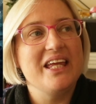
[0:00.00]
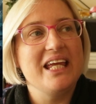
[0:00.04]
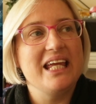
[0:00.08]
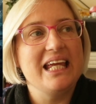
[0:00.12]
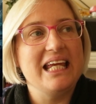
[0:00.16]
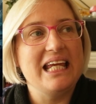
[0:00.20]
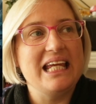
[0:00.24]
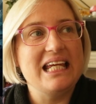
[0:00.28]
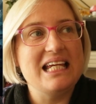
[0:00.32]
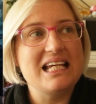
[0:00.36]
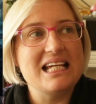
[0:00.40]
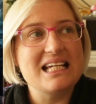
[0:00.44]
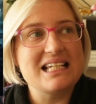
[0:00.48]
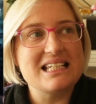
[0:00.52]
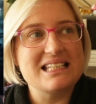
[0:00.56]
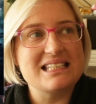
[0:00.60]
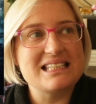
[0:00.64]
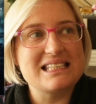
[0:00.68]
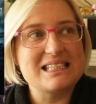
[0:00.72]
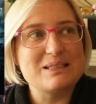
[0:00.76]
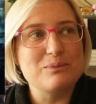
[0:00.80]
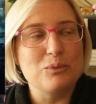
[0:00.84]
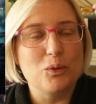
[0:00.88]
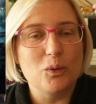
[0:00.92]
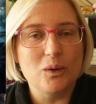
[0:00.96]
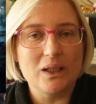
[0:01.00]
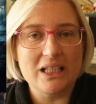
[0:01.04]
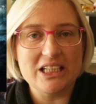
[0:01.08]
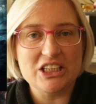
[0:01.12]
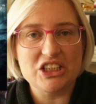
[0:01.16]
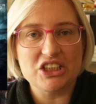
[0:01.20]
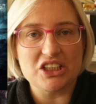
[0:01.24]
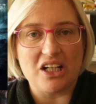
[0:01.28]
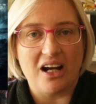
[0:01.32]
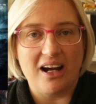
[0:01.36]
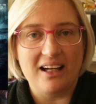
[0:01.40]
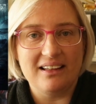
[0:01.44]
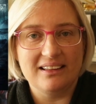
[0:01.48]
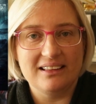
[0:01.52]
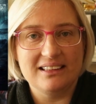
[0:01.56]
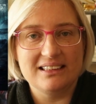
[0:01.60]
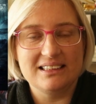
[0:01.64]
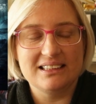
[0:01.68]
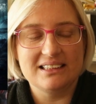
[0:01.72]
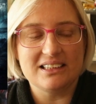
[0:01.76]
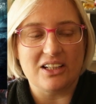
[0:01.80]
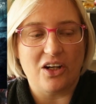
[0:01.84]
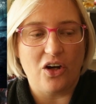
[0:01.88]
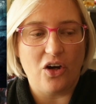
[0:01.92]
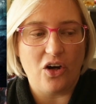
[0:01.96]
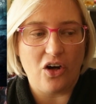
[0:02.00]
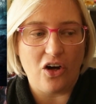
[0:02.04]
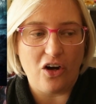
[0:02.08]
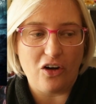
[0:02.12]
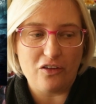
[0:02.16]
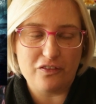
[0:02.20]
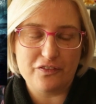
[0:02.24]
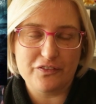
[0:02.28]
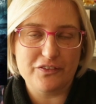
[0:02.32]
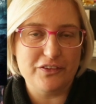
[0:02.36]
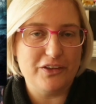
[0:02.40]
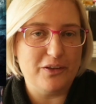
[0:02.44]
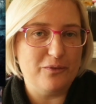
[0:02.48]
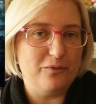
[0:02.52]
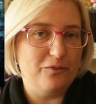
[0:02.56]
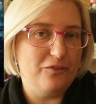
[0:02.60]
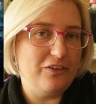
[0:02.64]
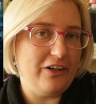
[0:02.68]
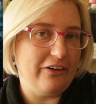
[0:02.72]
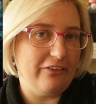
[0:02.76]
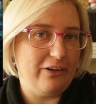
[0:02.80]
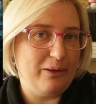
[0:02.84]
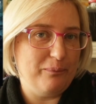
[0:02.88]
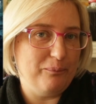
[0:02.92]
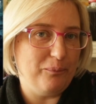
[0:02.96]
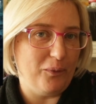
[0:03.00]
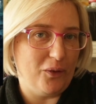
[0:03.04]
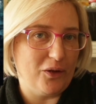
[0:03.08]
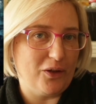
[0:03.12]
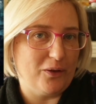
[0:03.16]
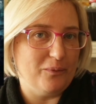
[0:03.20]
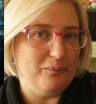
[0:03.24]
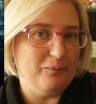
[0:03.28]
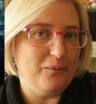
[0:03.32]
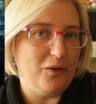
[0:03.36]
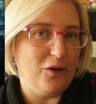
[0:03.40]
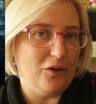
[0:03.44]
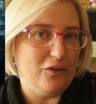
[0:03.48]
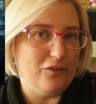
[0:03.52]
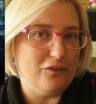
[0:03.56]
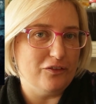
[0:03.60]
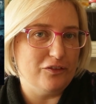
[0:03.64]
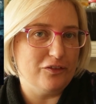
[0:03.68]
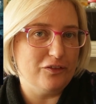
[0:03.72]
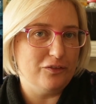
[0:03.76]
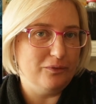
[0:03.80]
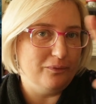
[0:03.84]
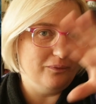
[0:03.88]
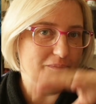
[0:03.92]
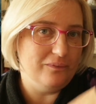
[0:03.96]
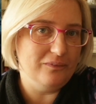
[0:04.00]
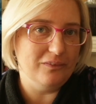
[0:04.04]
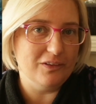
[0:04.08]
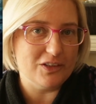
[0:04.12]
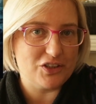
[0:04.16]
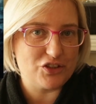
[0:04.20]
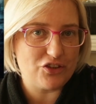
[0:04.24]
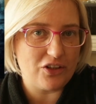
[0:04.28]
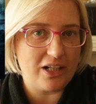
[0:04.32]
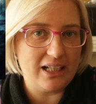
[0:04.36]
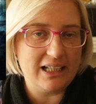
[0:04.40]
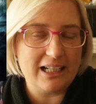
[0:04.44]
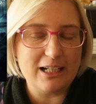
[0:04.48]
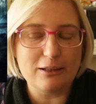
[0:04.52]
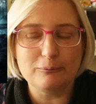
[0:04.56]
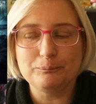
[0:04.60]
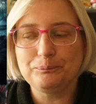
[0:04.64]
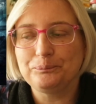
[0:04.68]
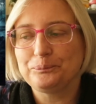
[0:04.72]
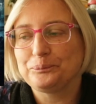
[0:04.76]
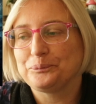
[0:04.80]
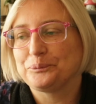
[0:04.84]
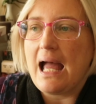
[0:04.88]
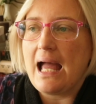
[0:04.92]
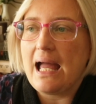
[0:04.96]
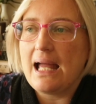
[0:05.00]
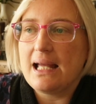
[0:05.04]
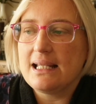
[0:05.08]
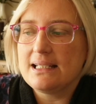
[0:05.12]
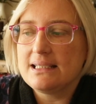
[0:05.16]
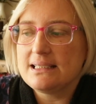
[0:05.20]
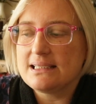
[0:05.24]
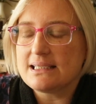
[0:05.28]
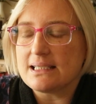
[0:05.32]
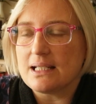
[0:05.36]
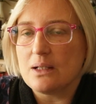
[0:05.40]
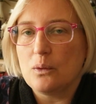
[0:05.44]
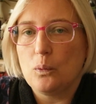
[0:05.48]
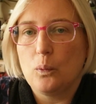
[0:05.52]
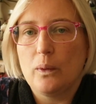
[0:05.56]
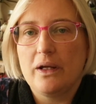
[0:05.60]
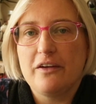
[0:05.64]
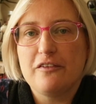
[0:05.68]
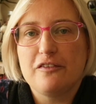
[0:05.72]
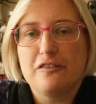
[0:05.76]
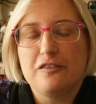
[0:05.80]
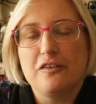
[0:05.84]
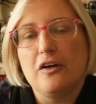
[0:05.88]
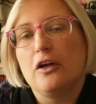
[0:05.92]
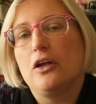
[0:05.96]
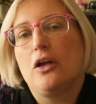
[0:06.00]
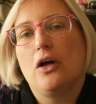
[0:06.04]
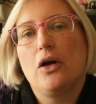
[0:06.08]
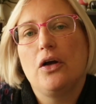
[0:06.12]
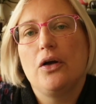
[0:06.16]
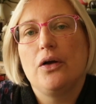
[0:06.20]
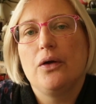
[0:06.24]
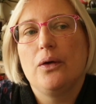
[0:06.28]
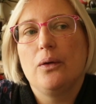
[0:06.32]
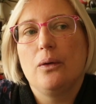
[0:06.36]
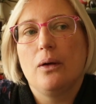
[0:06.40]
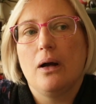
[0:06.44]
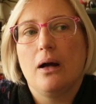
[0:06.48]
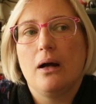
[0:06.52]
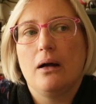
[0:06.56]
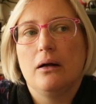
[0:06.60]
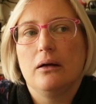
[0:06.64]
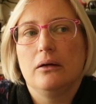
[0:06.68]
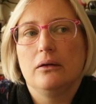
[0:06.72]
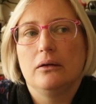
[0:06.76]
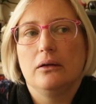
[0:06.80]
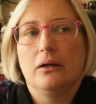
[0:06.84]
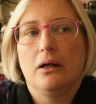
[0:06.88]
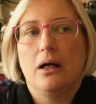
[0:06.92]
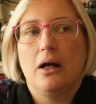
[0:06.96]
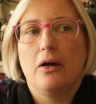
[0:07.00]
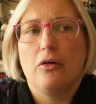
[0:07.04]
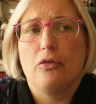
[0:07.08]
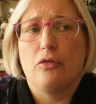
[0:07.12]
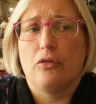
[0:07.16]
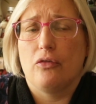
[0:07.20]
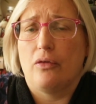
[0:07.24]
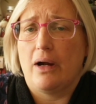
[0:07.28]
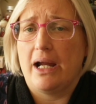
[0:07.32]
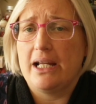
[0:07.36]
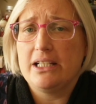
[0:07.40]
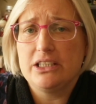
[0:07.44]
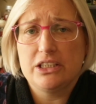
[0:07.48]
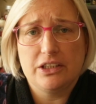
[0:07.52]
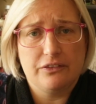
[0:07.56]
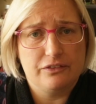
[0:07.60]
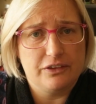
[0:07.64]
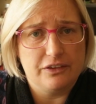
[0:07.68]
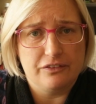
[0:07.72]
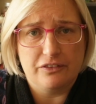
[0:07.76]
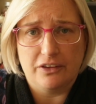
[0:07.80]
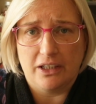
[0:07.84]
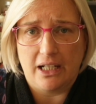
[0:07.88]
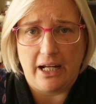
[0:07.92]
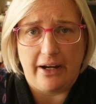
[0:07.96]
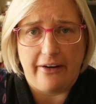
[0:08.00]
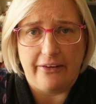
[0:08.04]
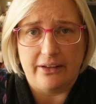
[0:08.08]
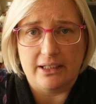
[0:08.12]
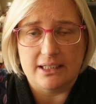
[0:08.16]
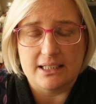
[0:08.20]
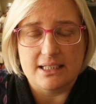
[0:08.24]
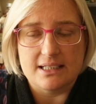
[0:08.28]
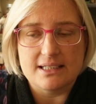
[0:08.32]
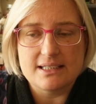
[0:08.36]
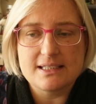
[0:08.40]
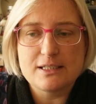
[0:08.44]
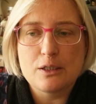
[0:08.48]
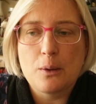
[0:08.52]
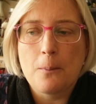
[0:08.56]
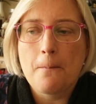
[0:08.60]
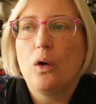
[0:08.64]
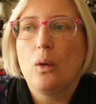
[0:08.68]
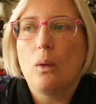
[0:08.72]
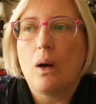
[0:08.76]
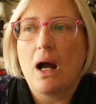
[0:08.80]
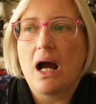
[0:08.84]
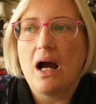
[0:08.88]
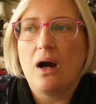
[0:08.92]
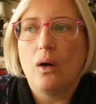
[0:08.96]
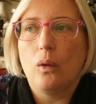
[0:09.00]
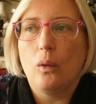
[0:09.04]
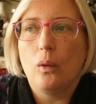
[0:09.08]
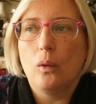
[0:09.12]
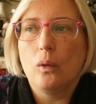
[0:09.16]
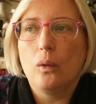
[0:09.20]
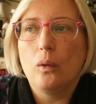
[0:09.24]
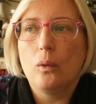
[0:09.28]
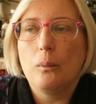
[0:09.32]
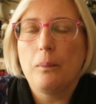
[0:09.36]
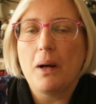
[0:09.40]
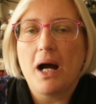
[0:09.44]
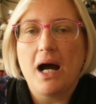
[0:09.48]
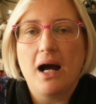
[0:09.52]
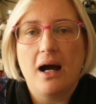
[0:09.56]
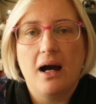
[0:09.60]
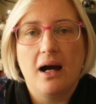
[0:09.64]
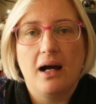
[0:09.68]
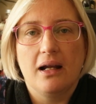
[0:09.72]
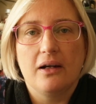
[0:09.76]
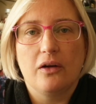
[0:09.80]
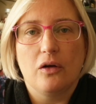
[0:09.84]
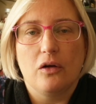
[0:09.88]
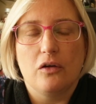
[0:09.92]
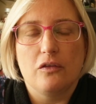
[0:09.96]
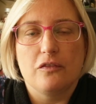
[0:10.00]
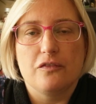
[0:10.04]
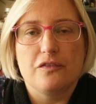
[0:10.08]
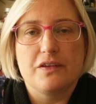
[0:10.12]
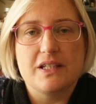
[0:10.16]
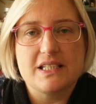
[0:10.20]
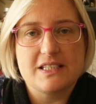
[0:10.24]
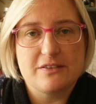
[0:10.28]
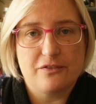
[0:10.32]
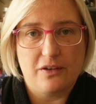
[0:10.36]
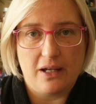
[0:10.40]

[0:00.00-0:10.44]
the uh, smallish island off the very bottom of Australia and we follow a range of different characters who are all part of this